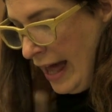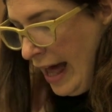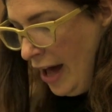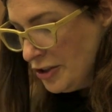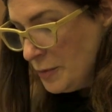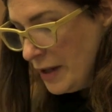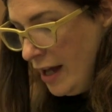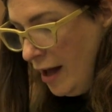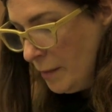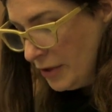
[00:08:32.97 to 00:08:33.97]
how to
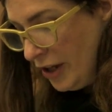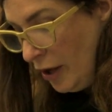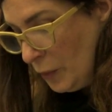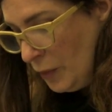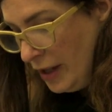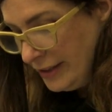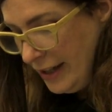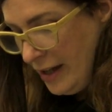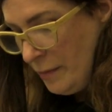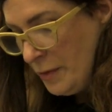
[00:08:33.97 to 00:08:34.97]
become not one
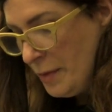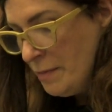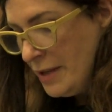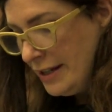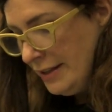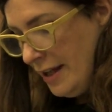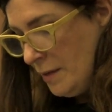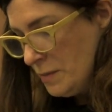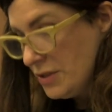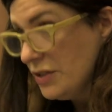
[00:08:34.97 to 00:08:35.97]
lamb, but many
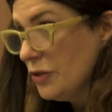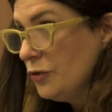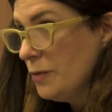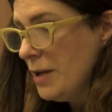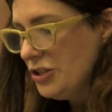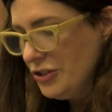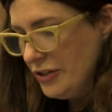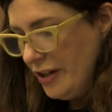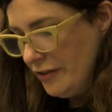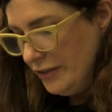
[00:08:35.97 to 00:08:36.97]
lambs in the
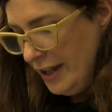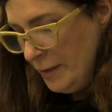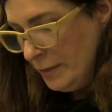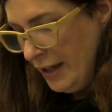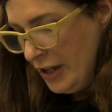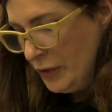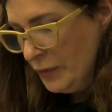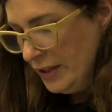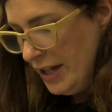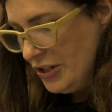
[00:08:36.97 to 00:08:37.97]
formation of lamb-like
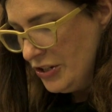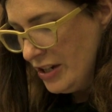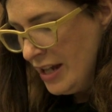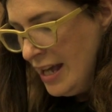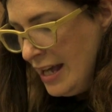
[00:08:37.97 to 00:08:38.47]
relation,